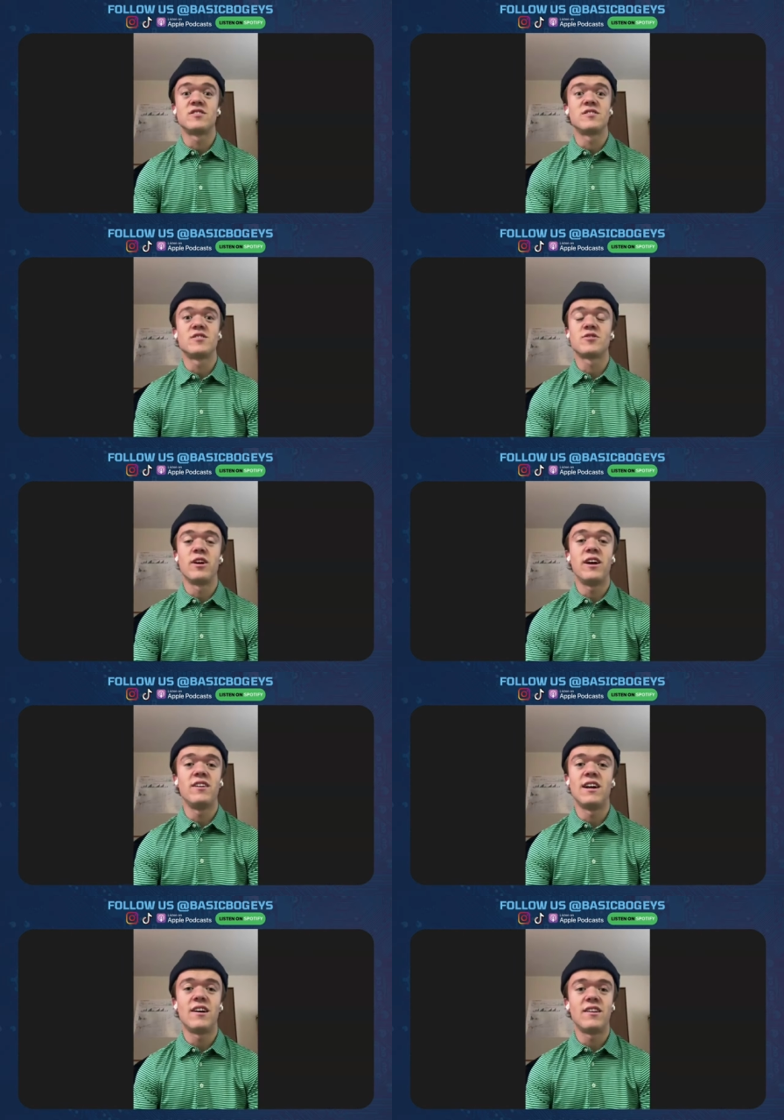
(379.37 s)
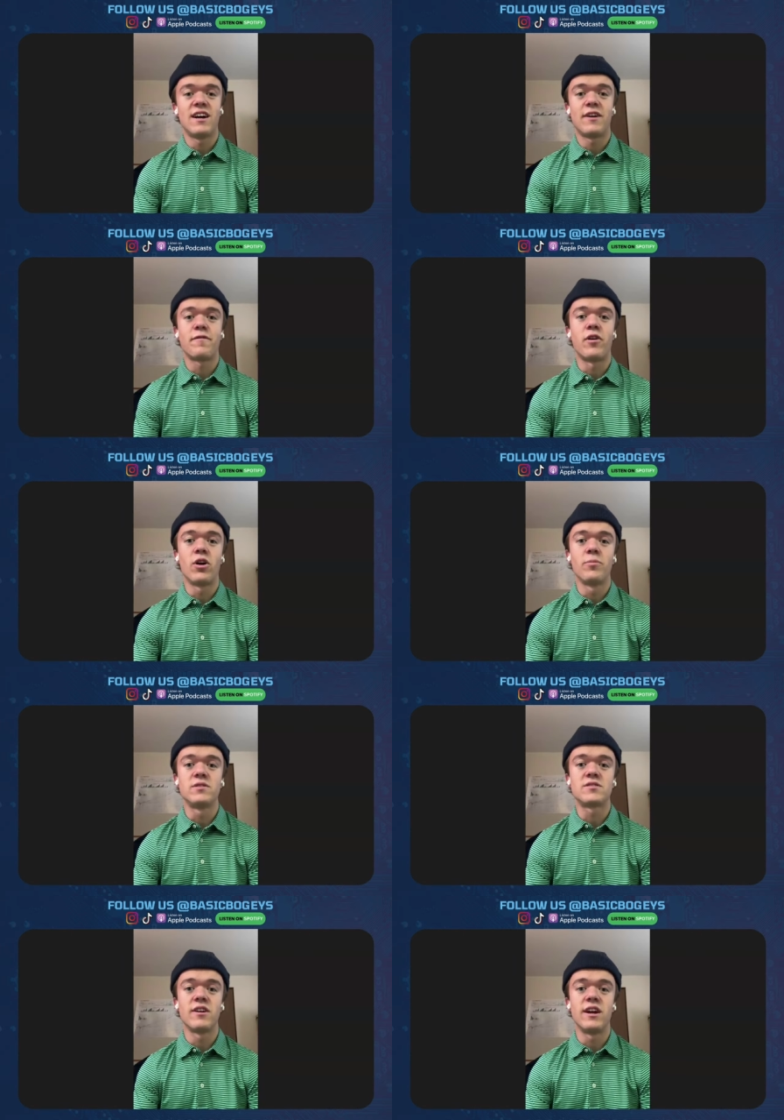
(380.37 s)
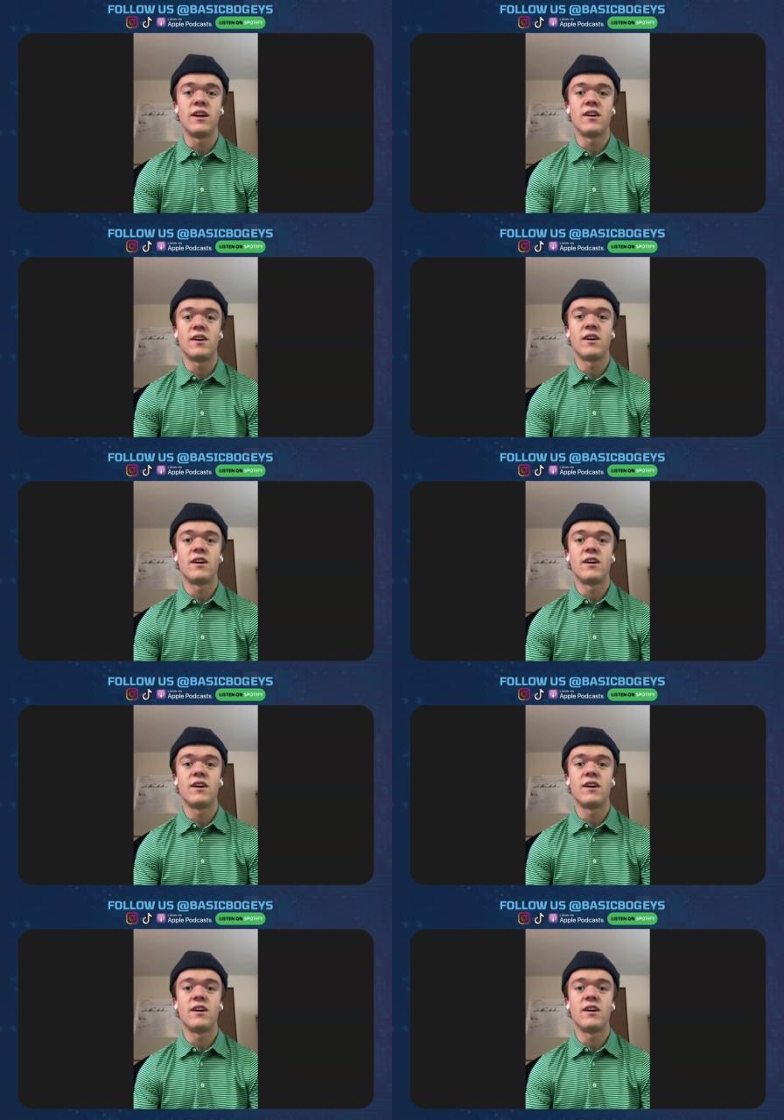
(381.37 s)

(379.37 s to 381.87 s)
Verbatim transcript: Just straight, not not far, but straight.